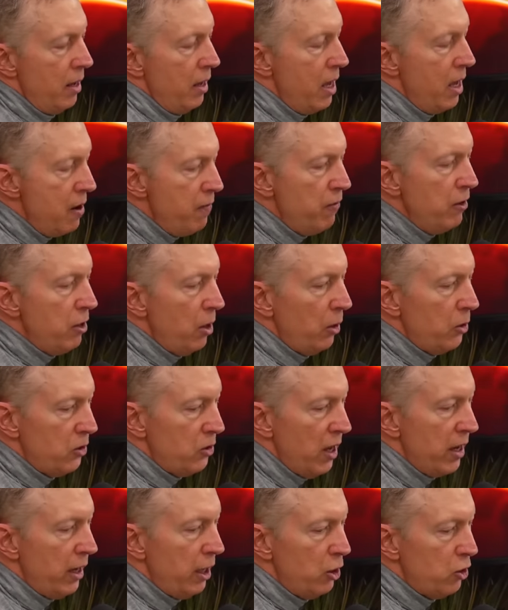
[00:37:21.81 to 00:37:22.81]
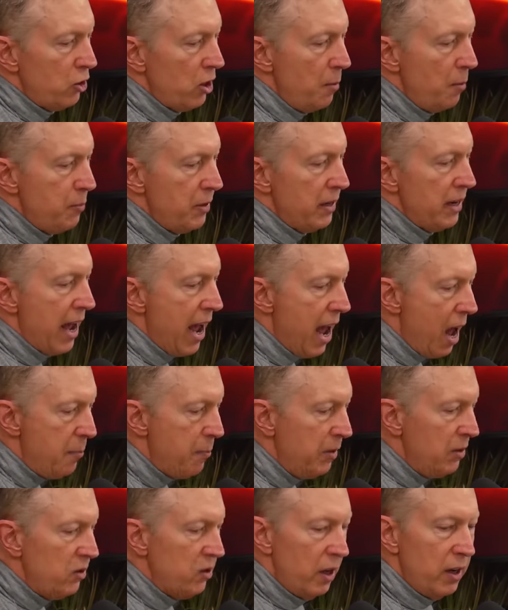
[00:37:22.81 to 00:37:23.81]
Even though second trumpet
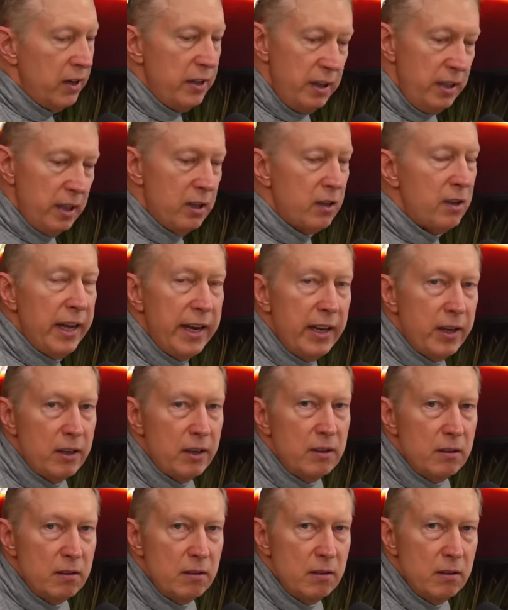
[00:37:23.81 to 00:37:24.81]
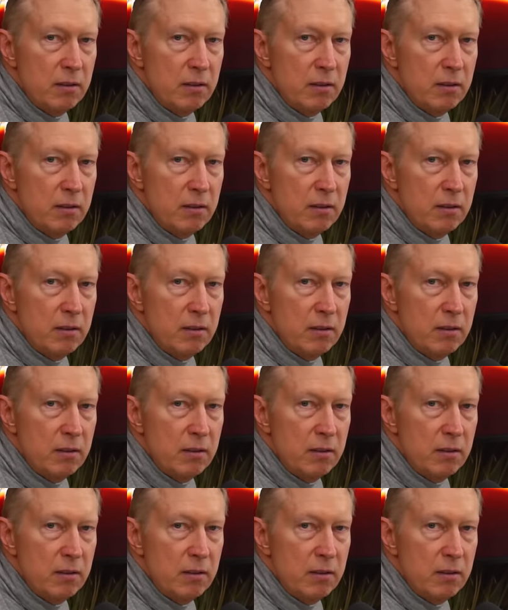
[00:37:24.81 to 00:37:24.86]
happens a year later,